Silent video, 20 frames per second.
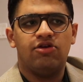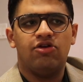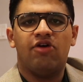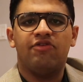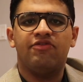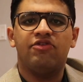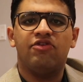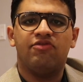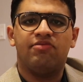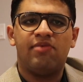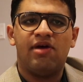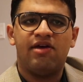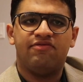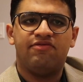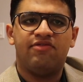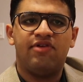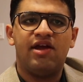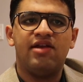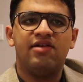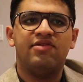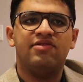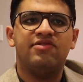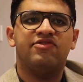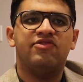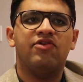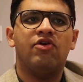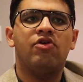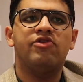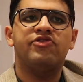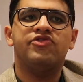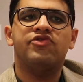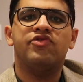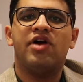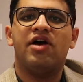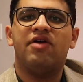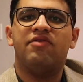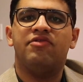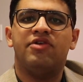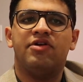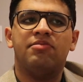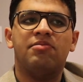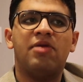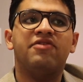often of my friends also covering.